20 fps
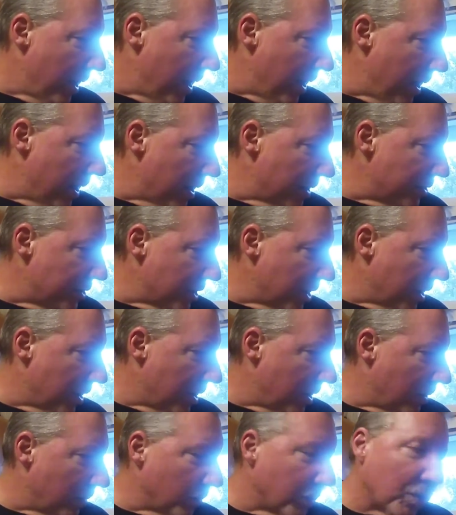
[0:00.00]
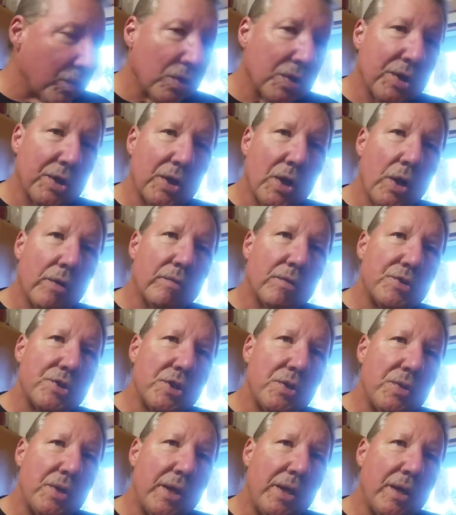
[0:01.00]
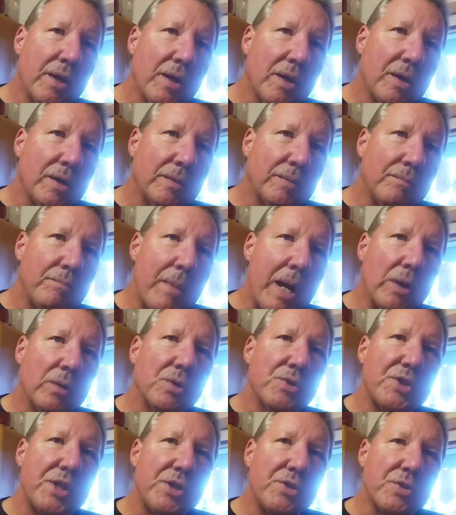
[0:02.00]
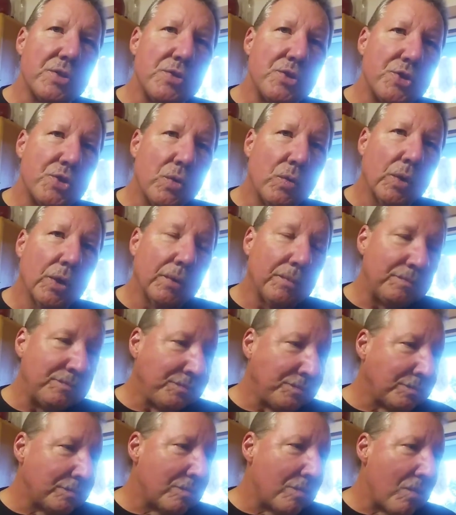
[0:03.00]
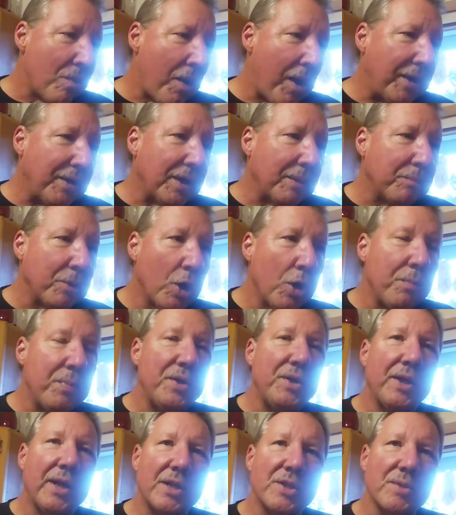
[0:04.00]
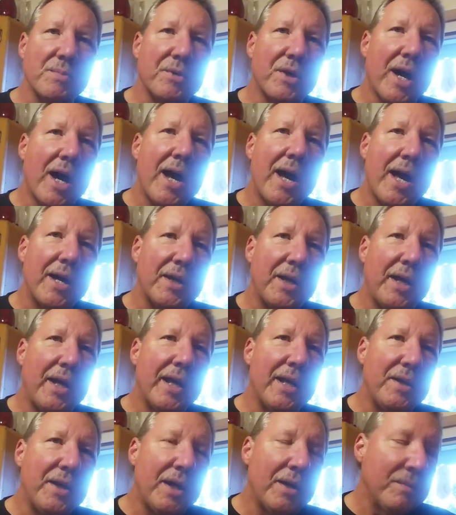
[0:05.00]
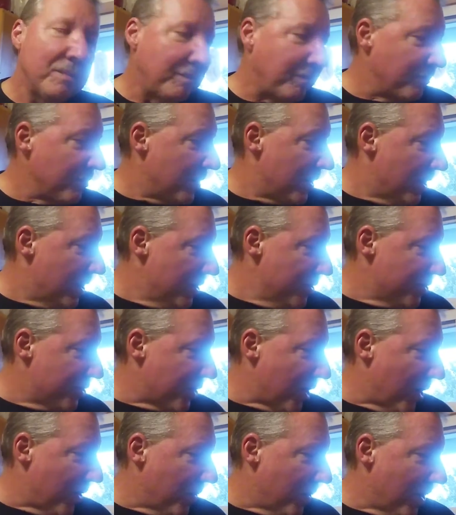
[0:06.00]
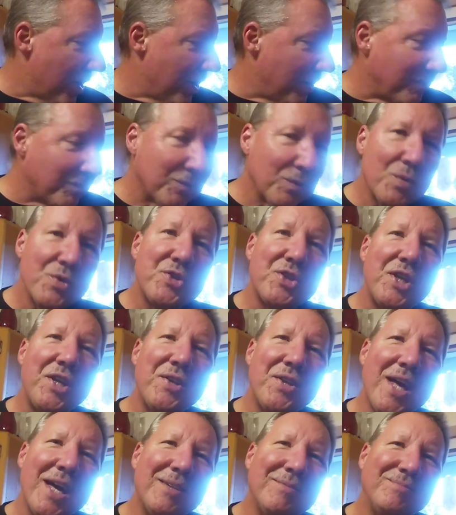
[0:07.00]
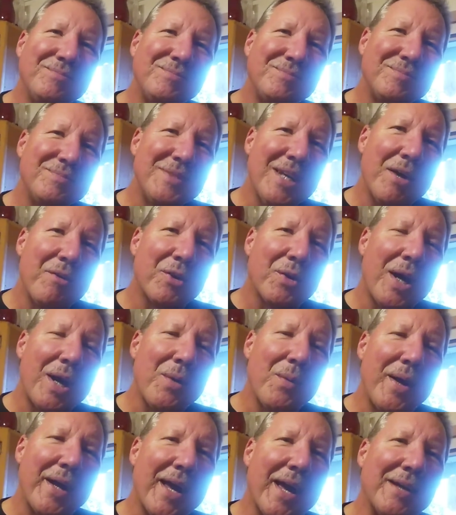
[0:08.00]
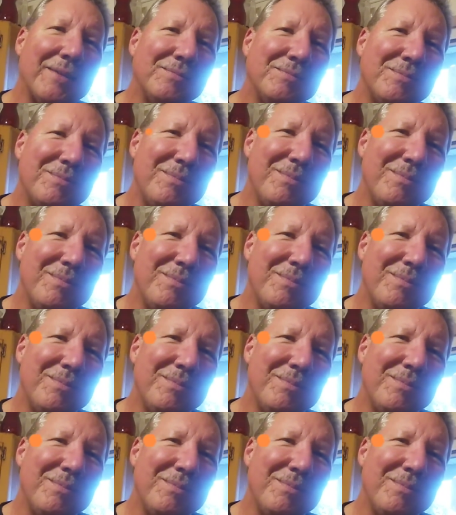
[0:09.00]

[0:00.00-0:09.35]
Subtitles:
and we're going to go over to the Maryland's Eastern Shore, and I'm hoping to get some kayaking in there. So we'll see you then. Have a great weekend.